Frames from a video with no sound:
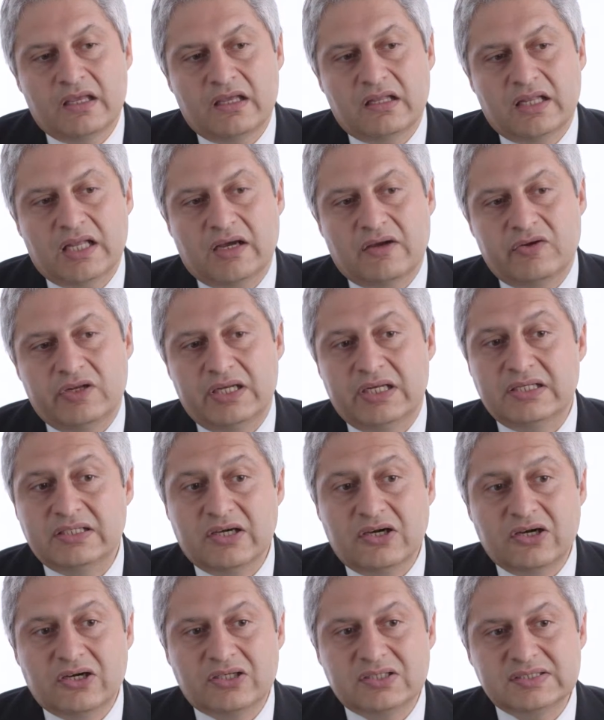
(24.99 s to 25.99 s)
Now, in
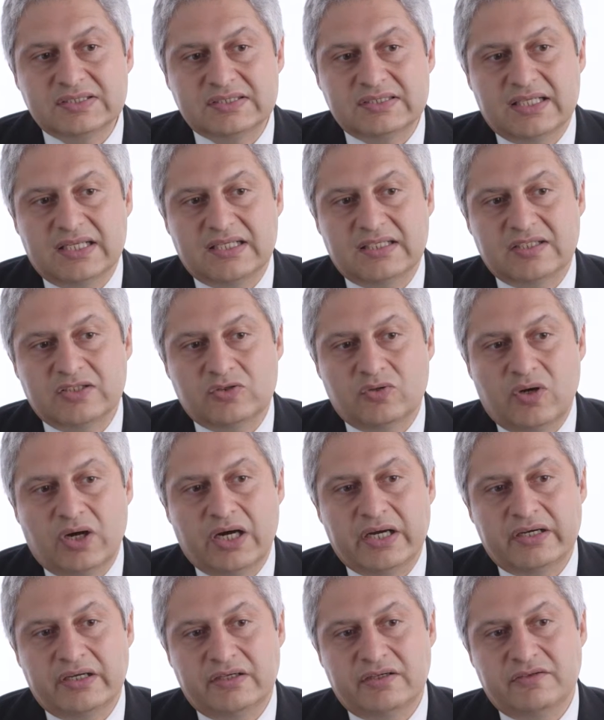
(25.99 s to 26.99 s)
adults that
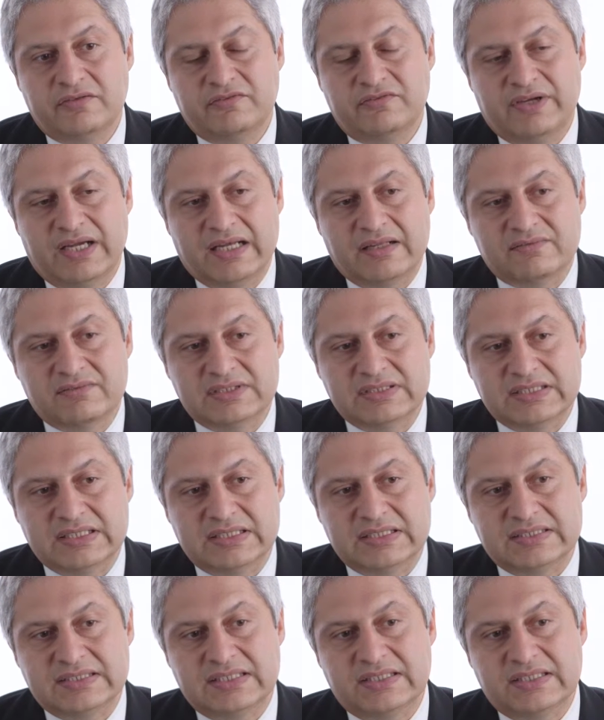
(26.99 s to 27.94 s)
acquire valve disease,